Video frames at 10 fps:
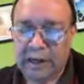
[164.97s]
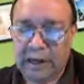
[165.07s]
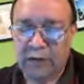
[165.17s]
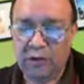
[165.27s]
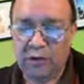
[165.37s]

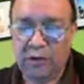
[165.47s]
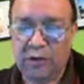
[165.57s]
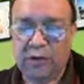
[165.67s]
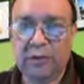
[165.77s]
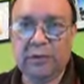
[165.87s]
Now,
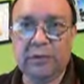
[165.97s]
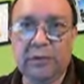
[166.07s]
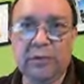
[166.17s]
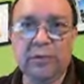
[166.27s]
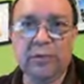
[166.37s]

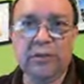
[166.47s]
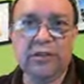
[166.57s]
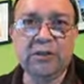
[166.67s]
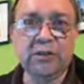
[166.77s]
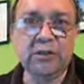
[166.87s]
as we
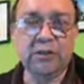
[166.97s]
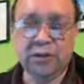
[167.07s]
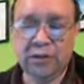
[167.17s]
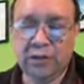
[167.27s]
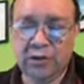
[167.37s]
mentioned
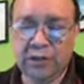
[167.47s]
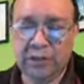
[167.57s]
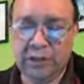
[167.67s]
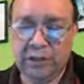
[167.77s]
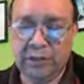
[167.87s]
also
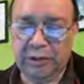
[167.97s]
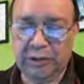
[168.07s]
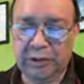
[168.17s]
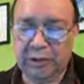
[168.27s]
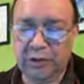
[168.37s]
in the
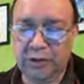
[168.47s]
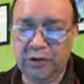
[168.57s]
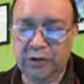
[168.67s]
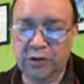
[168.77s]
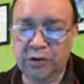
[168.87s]
previous
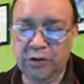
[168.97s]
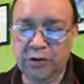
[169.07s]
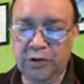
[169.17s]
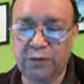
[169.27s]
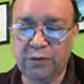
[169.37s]
video, you
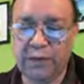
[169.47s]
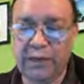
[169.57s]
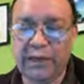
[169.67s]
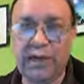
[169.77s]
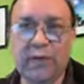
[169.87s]
should
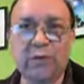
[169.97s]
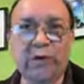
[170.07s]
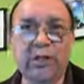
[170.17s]
find a